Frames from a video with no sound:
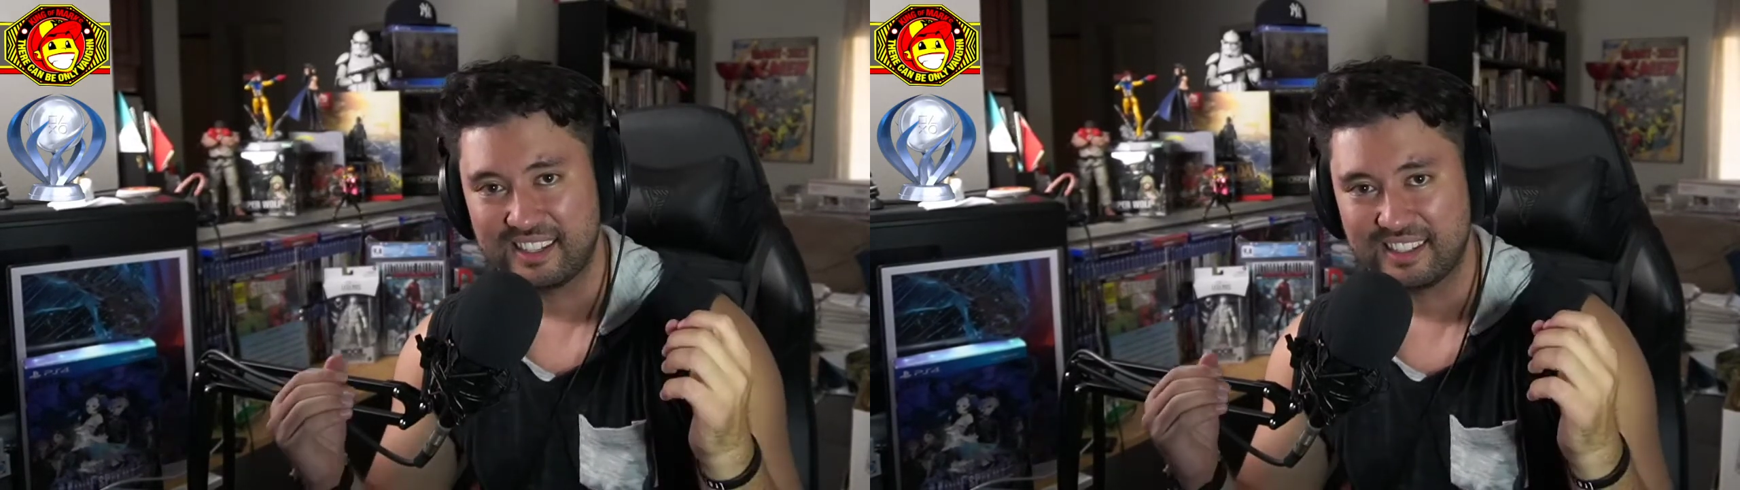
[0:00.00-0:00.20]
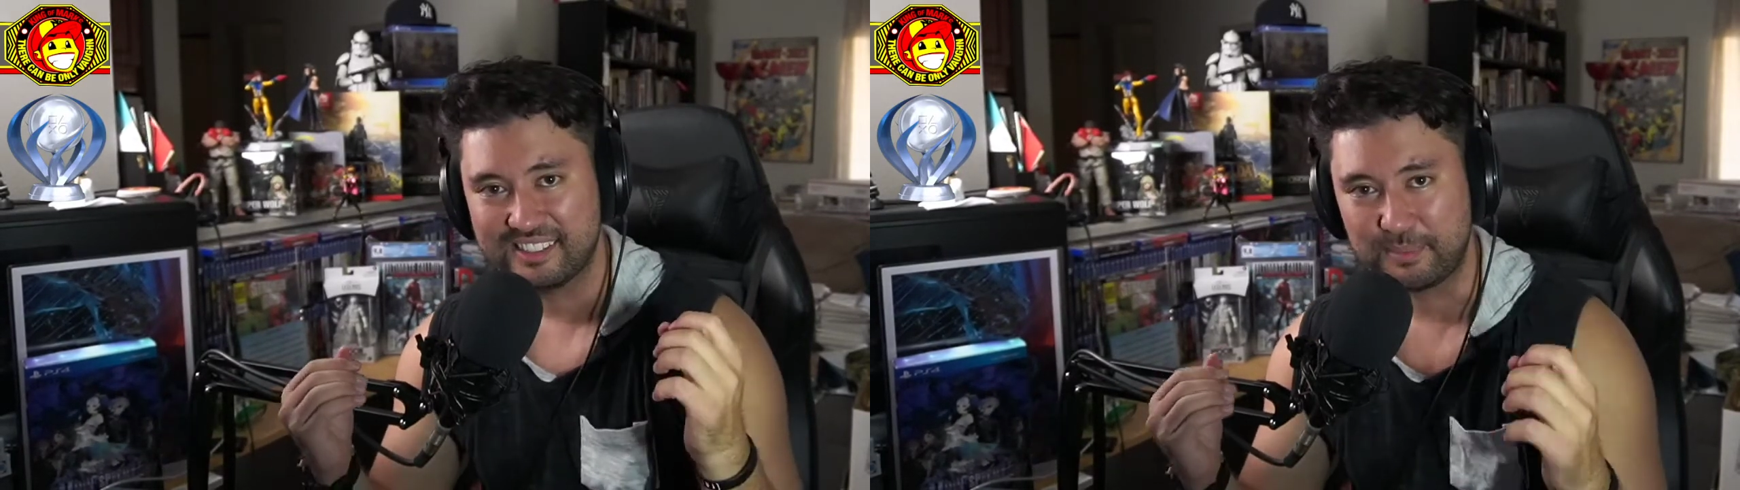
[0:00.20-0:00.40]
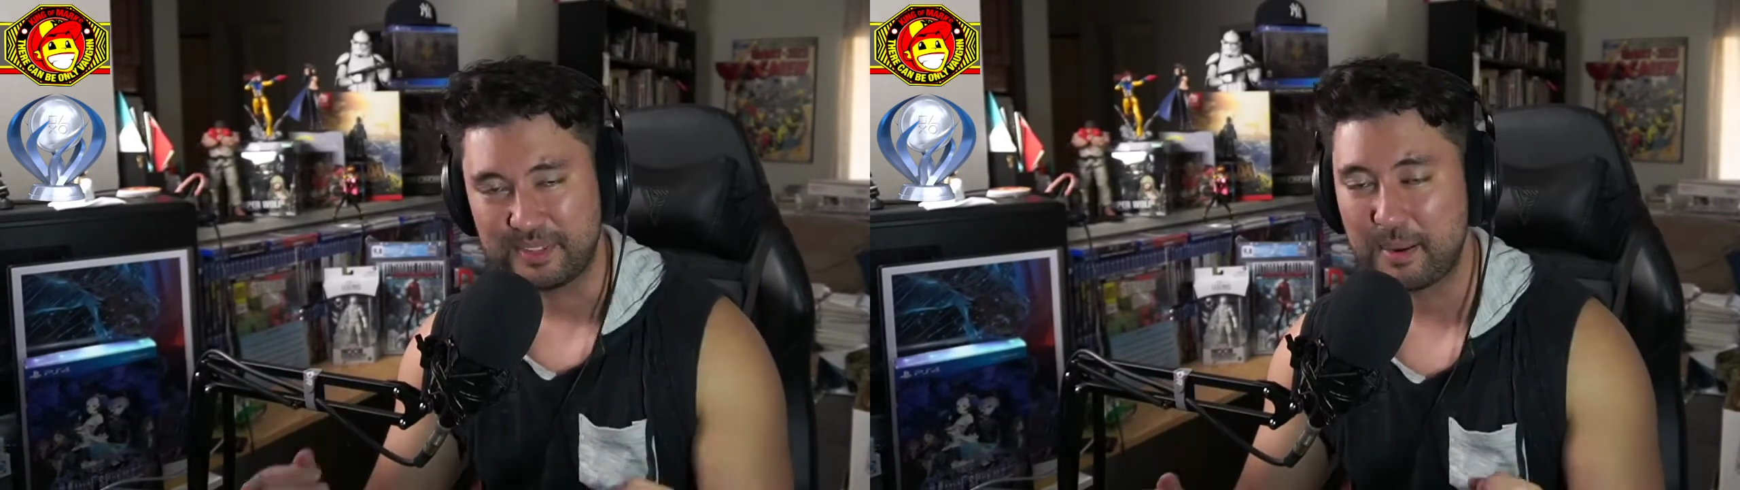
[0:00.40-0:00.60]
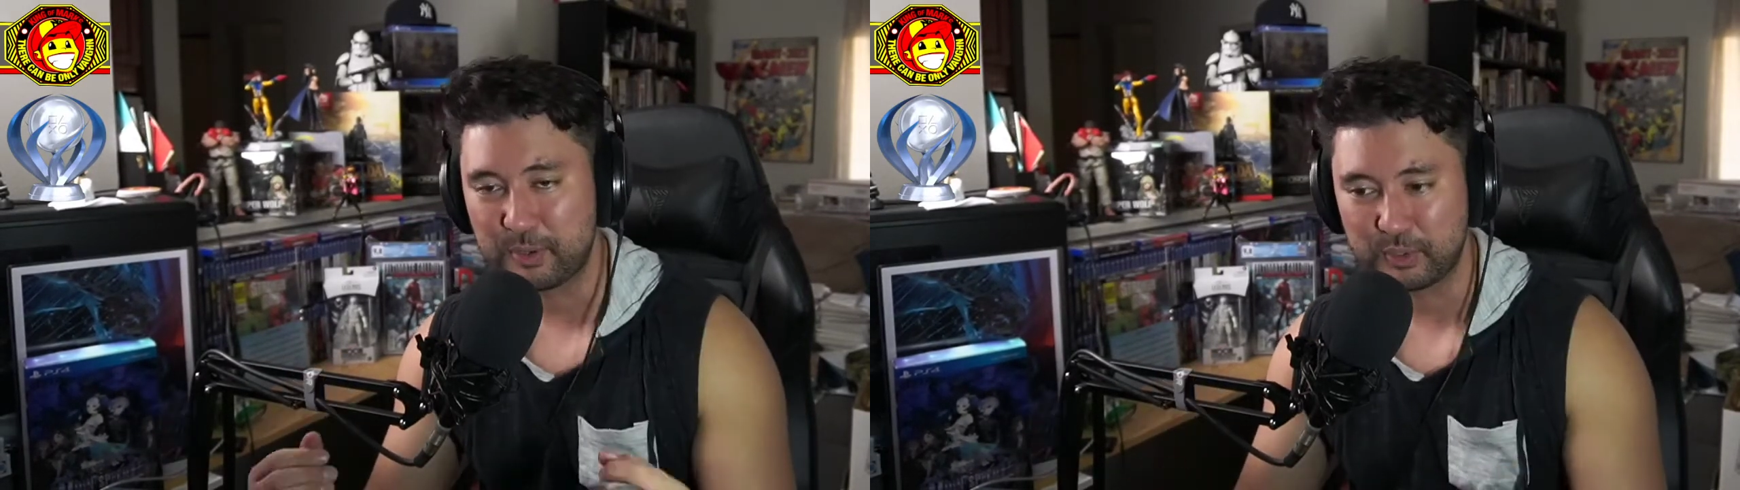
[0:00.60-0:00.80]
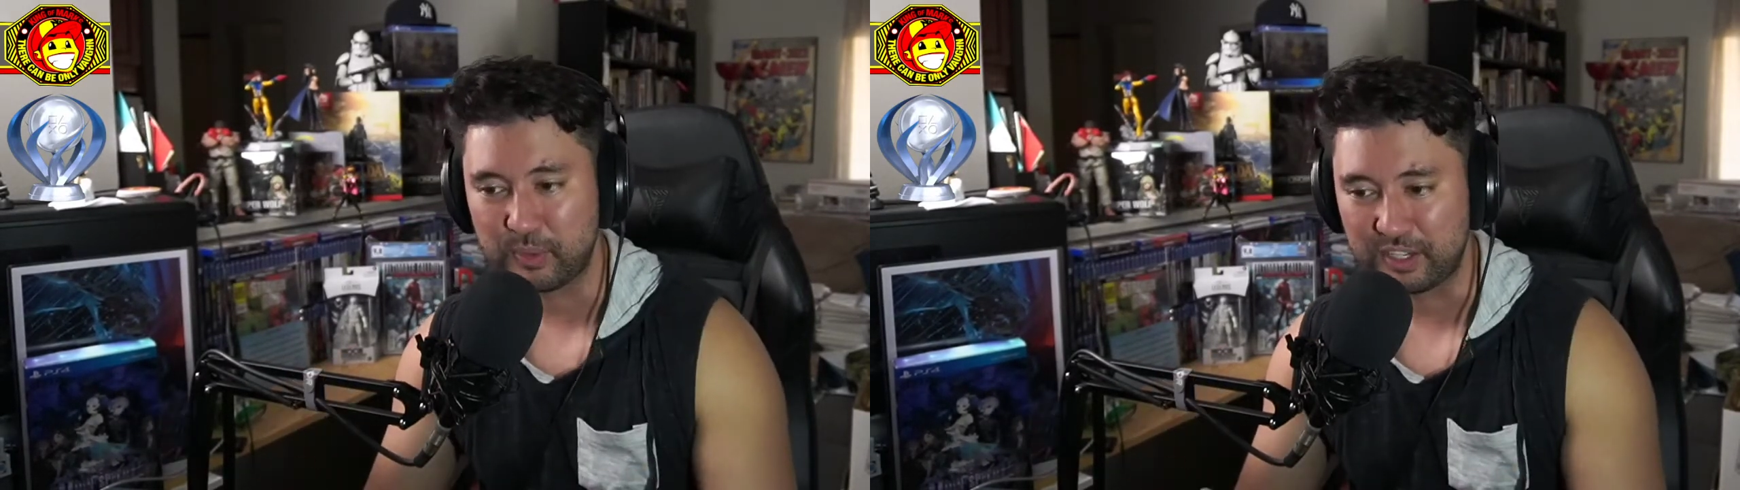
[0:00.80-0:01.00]

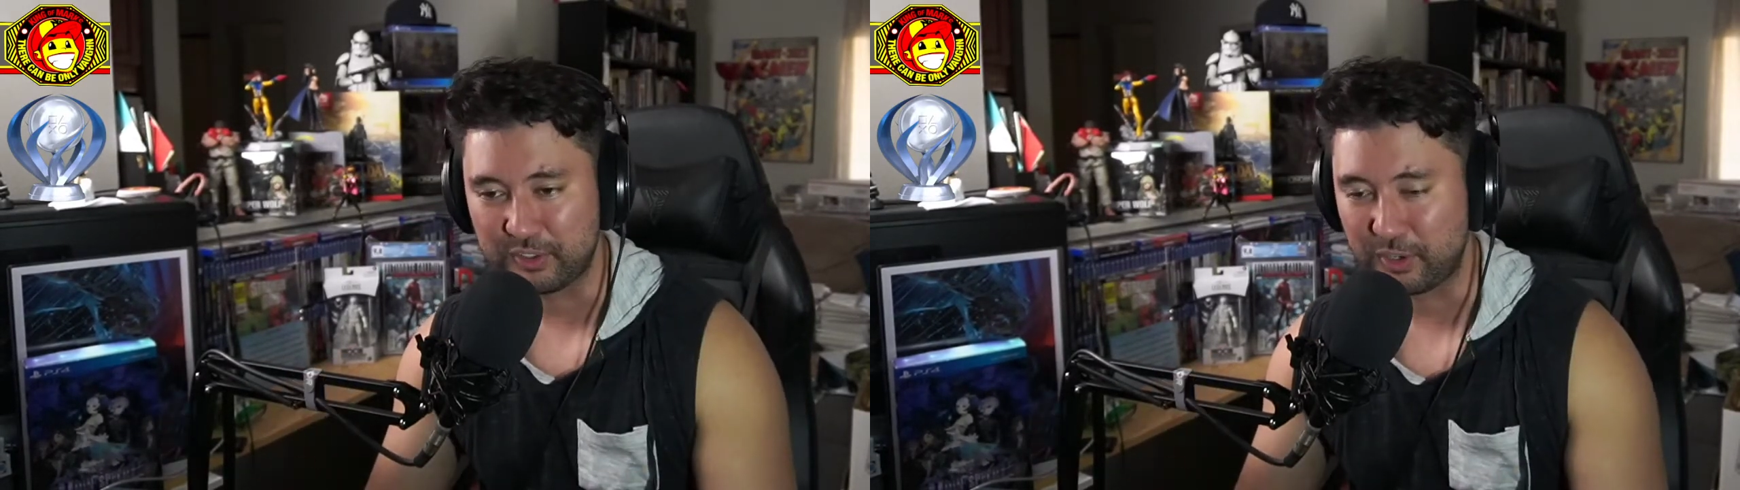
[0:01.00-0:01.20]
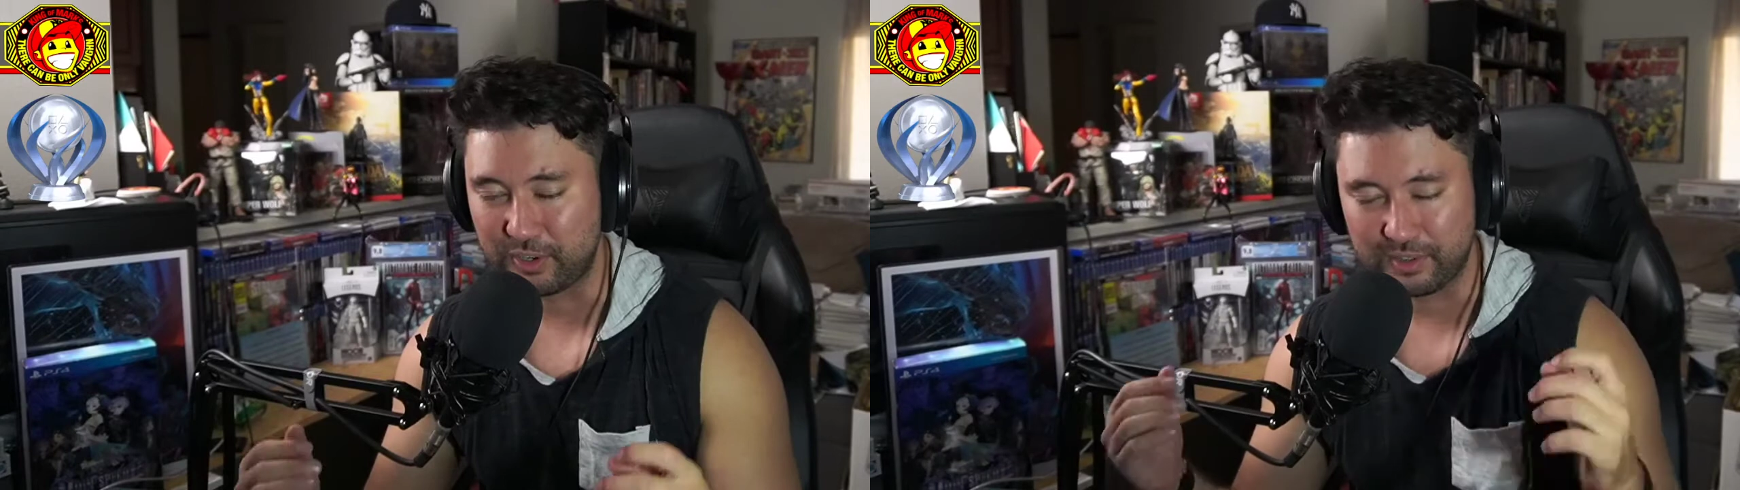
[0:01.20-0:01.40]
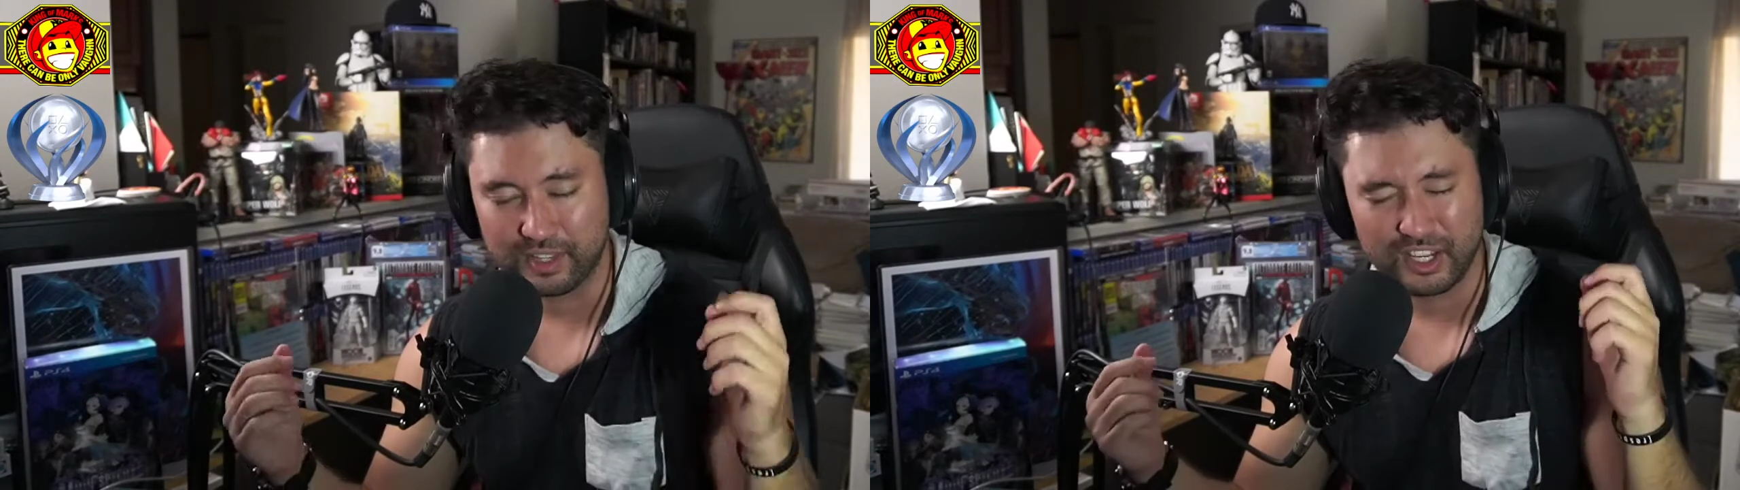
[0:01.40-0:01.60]
September 23rd,